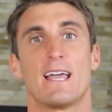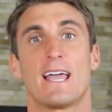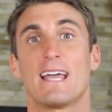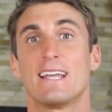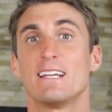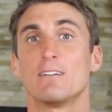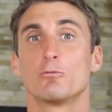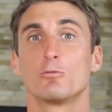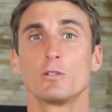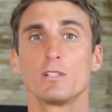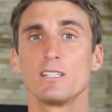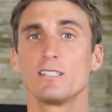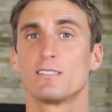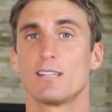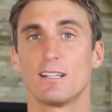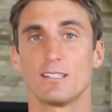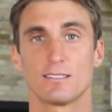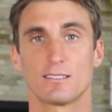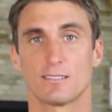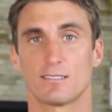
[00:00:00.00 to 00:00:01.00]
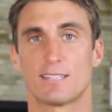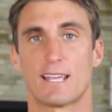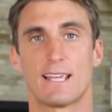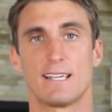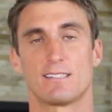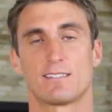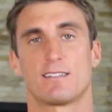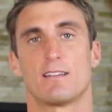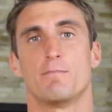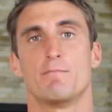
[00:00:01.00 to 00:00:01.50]
and it really does
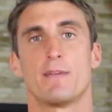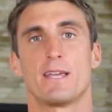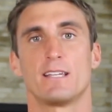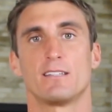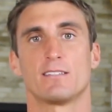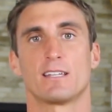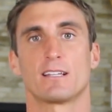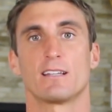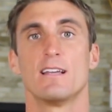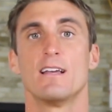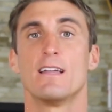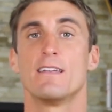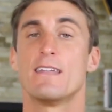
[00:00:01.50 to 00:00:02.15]
taste amazing.